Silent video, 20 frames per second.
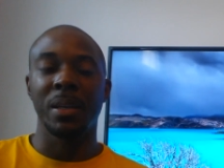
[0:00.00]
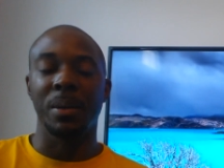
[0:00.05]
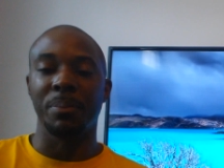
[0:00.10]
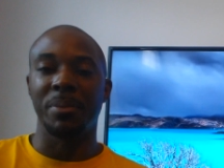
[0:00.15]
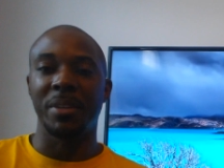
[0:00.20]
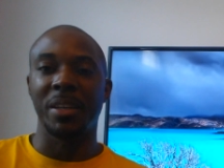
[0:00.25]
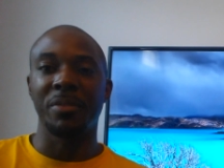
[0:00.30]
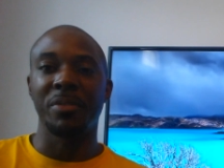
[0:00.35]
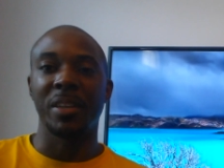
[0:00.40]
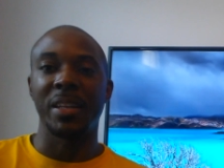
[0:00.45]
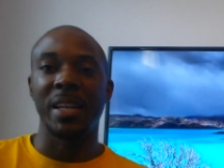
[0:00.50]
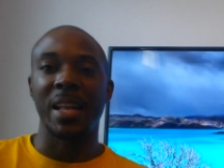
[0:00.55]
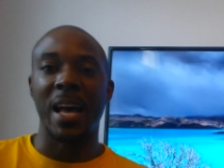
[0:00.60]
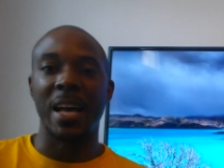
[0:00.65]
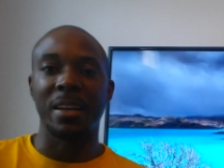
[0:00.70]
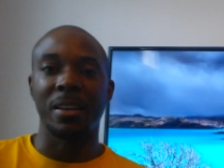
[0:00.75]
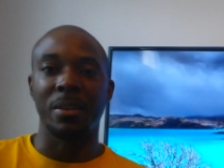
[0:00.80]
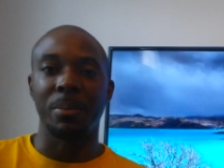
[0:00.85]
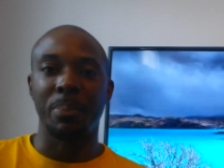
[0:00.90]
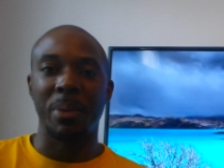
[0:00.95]
I'm definitely
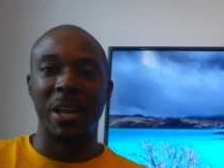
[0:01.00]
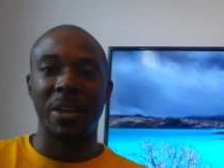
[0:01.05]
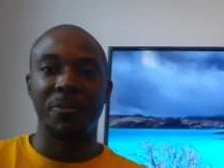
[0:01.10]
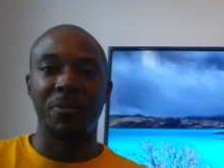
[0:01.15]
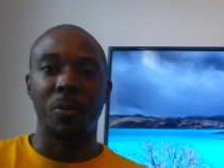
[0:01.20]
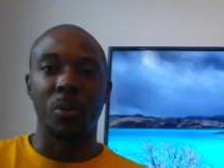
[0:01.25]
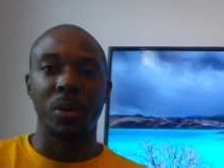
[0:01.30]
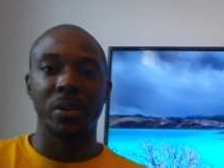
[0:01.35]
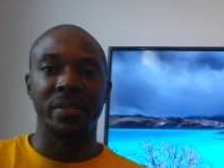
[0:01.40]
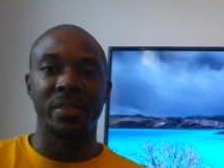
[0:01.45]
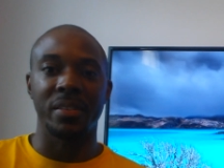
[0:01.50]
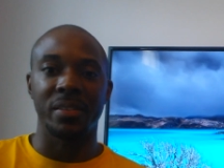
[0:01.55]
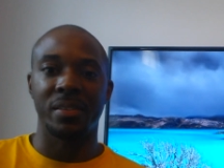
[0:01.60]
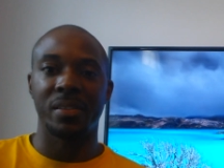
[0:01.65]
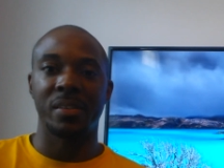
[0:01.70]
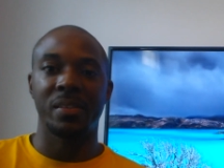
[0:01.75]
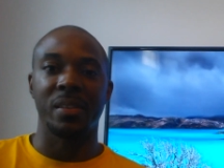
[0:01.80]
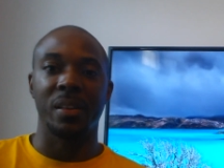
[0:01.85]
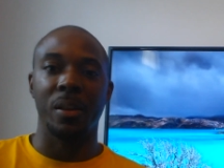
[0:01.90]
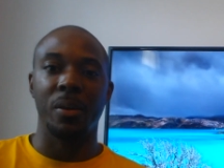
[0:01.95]
not gonna pay for it
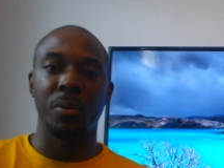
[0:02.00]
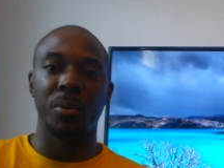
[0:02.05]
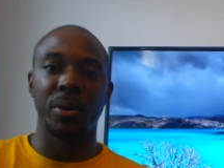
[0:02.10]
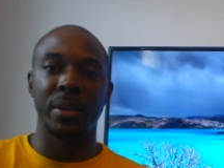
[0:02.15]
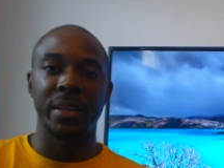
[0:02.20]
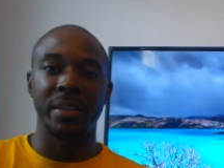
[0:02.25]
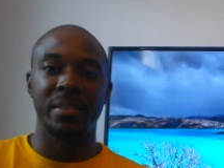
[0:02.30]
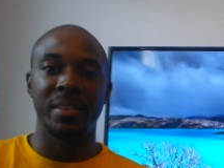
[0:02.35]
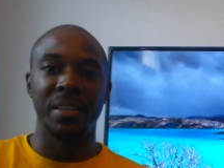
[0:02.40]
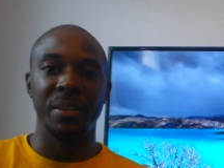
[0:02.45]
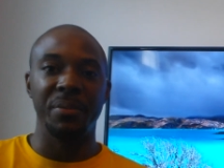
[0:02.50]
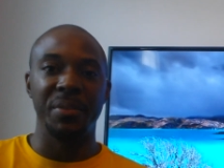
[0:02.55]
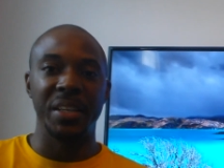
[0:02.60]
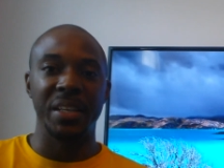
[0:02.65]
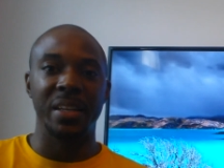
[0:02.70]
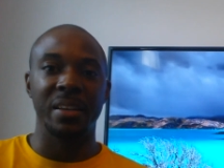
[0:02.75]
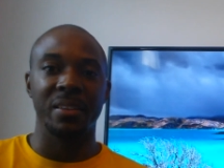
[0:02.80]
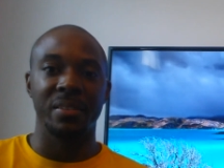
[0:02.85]
since it's a lower end TV.